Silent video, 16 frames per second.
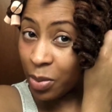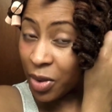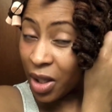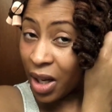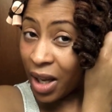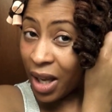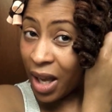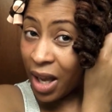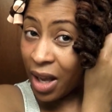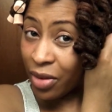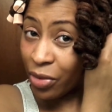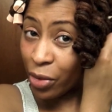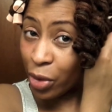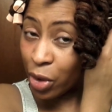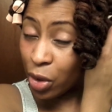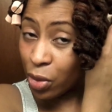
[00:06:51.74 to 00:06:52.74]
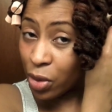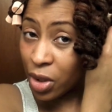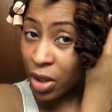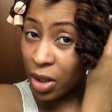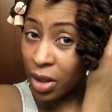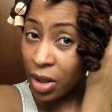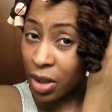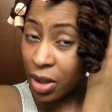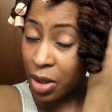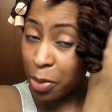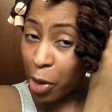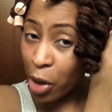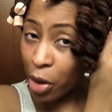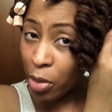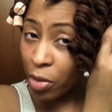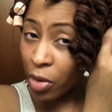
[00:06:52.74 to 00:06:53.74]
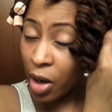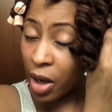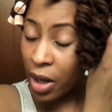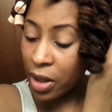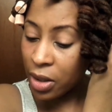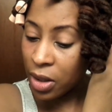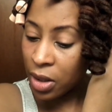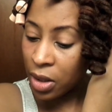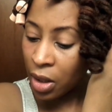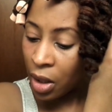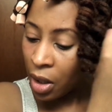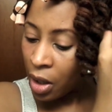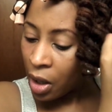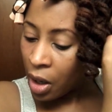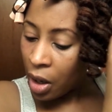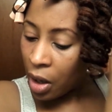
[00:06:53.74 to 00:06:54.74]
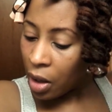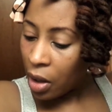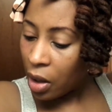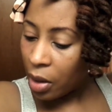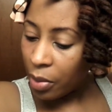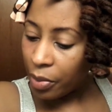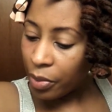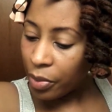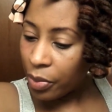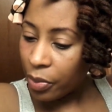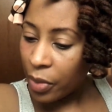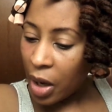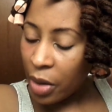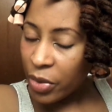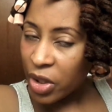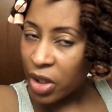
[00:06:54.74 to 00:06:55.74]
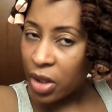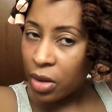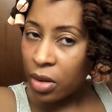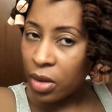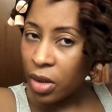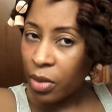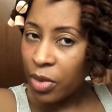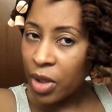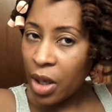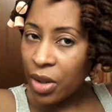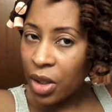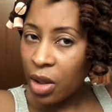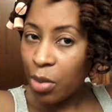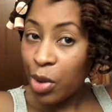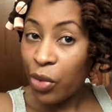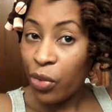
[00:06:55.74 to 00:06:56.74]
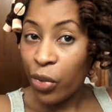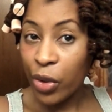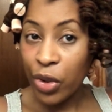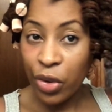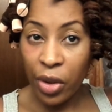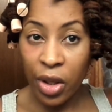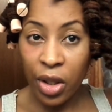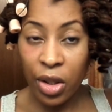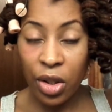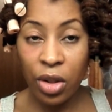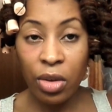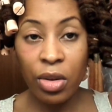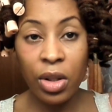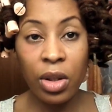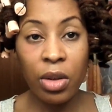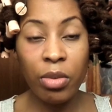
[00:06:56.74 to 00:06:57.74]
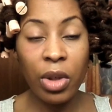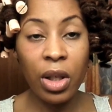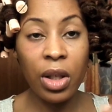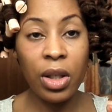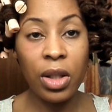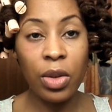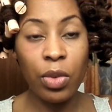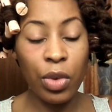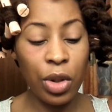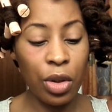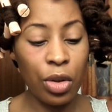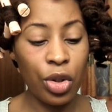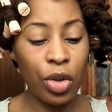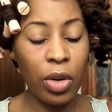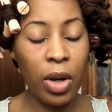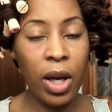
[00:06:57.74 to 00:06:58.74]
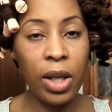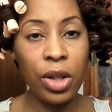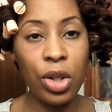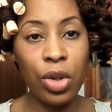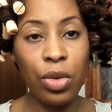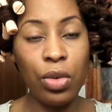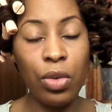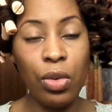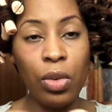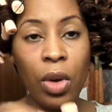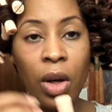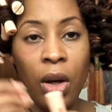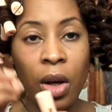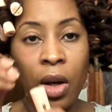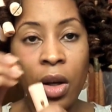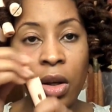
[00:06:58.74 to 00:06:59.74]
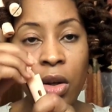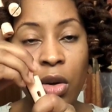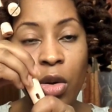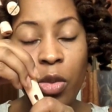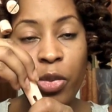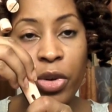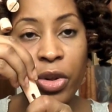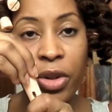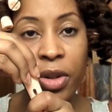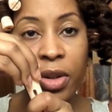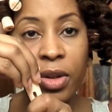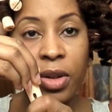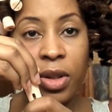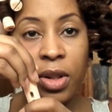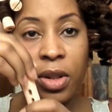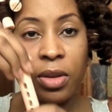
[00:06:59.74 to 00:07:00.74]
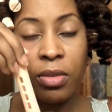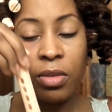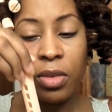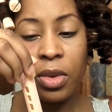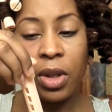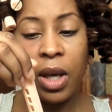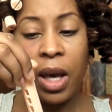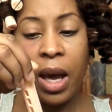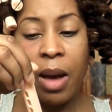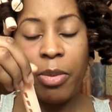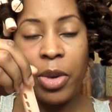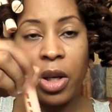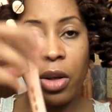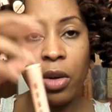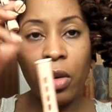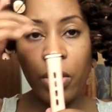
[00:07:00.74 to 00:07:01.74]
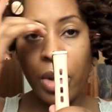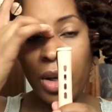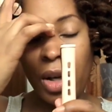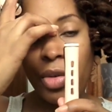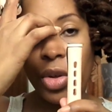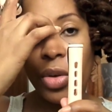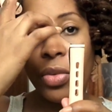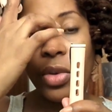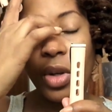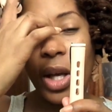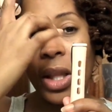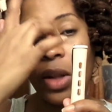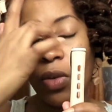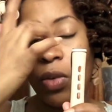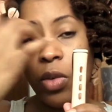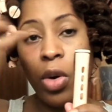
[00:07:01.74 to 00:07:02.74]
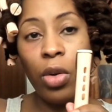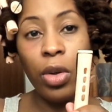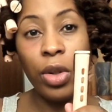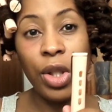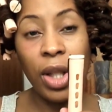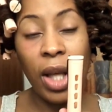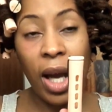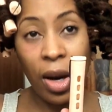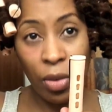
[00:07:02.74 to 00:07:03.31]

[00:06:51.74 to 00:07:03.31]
that I had for using these perm rods, sometimes it can be frustrating to use them because when you're trying to, you know, put the cap in or whatever, you feel like the roller's not